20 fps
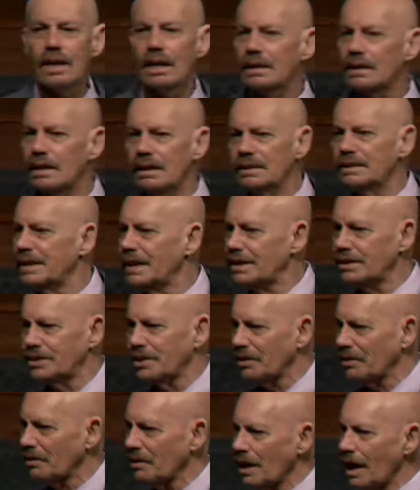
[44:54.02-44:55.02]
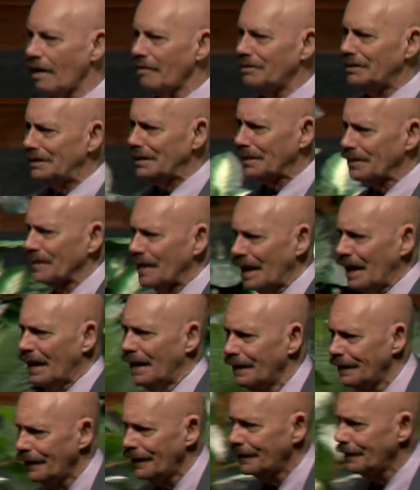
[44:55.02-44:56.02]
unconditional love just
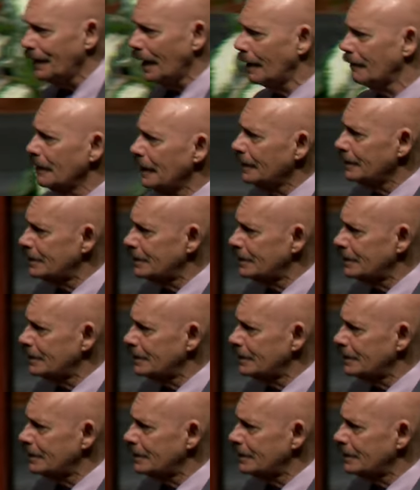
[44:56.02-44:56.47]
ain't enough.